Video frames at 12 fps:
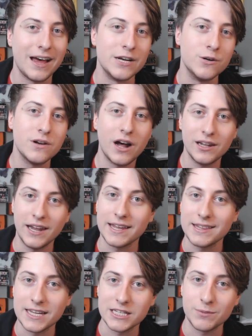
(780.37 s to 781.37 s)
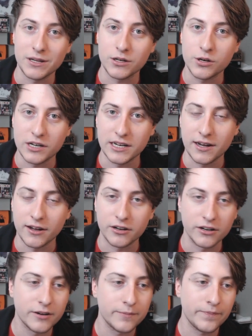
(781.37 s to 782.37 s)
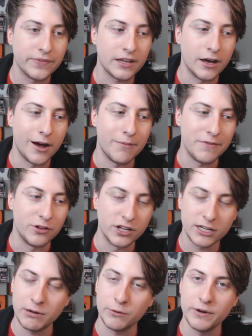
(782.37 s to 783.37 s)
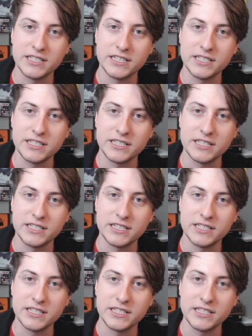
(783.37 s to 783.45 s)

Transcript: I do not like things being cookie cutter. If you look at my